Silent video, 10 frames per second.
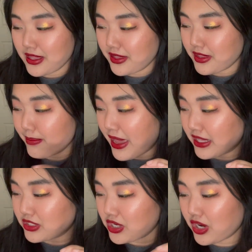The
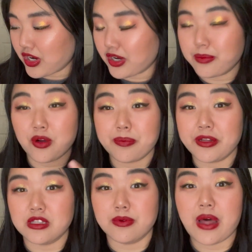mattes are more
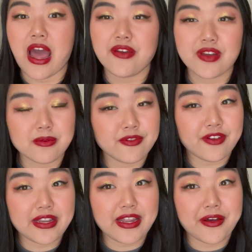buildable. I've come to
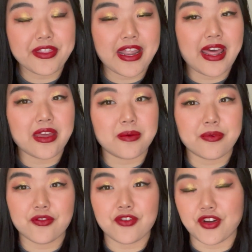find out that I
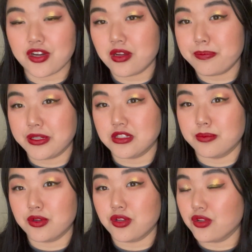prefer a
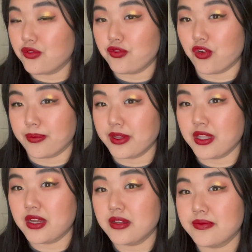buildable
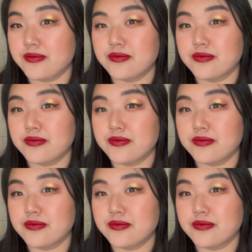formula